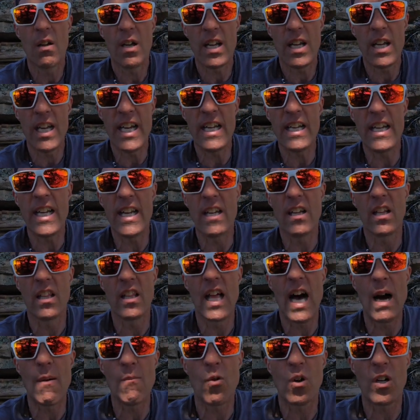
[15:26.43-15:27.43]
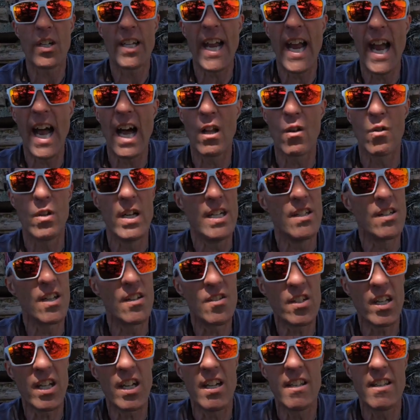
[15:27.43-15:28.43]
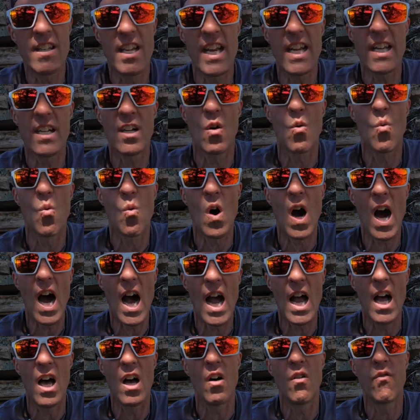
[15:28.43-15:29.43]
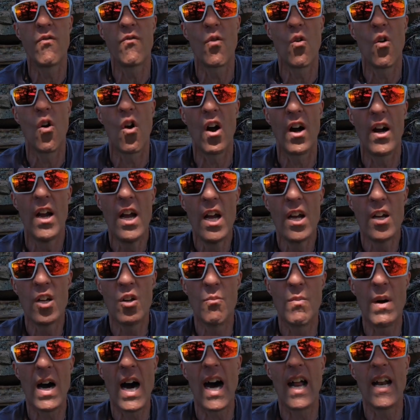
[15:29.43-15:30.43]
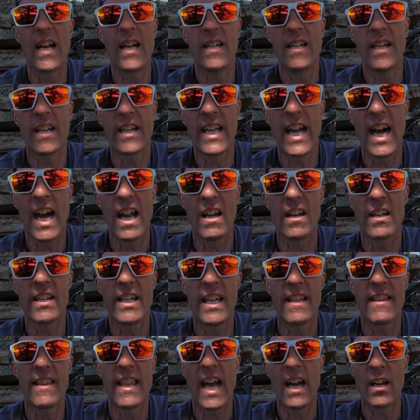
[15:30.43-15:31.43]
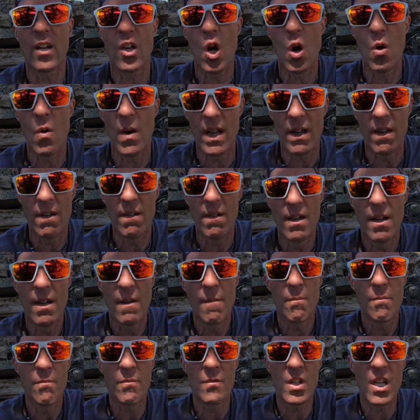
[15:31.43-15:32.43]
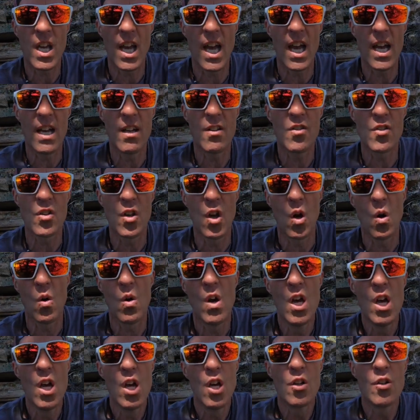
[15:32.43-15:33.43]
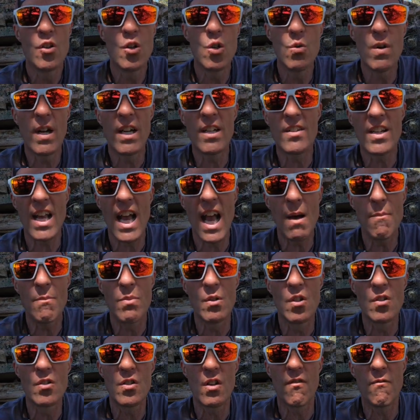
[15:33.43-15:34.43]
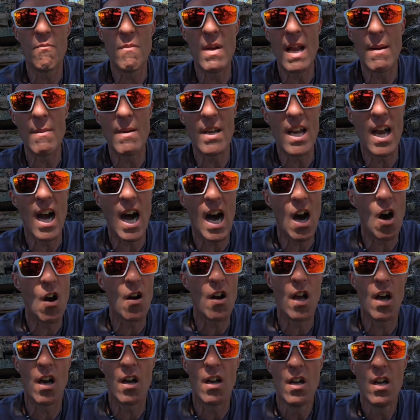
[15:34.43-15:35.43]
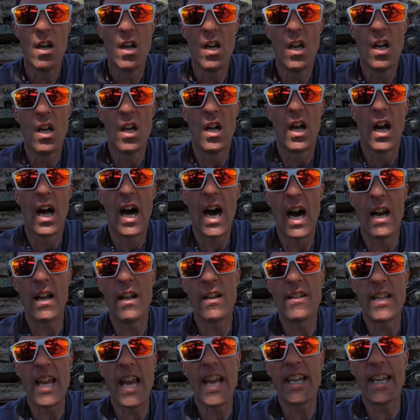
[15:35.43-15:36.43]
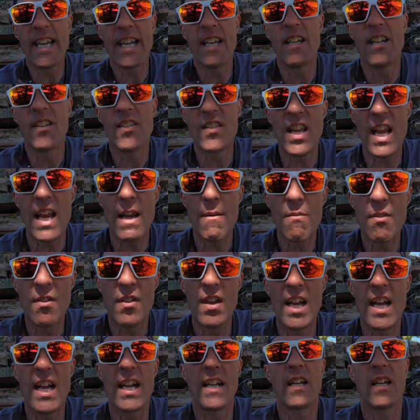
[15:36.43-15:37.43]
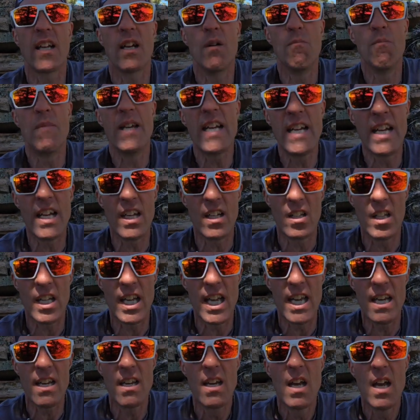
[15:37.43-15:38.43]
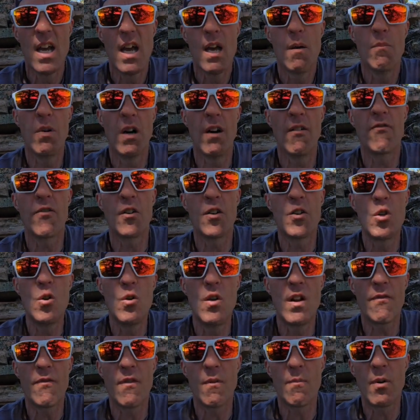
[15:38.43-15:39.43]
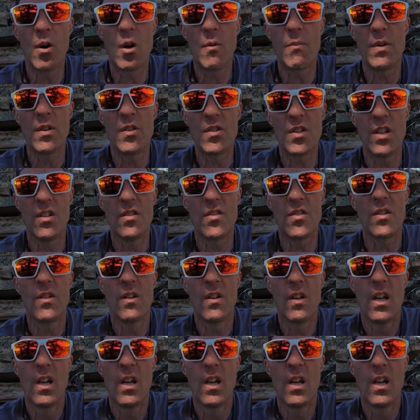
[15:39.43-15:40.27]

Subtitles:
eating a lot more calories, it's going to take a while for your body to kind of get that going. Okay, so 2 examples of maybe how to take in the same thing immediately, but for 2 different purposes,